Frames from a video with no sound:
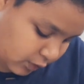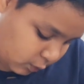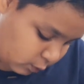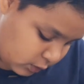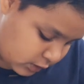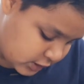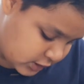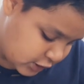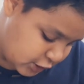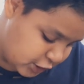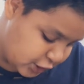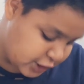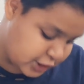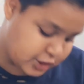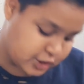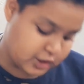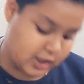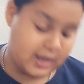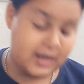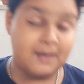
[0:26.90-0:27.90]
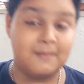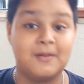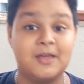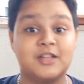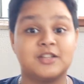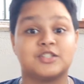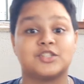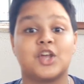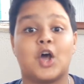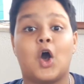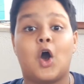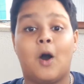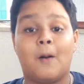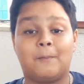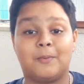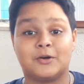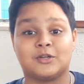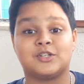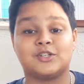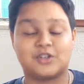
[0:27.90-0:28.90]
which literally means the
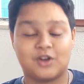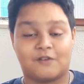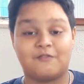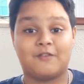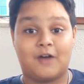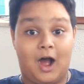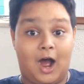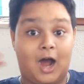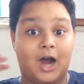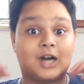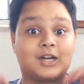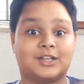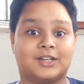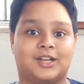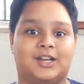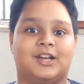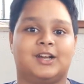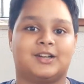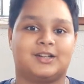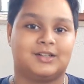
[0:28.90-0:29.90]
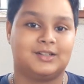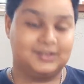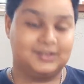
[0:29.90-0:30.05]
opposite of Arctic,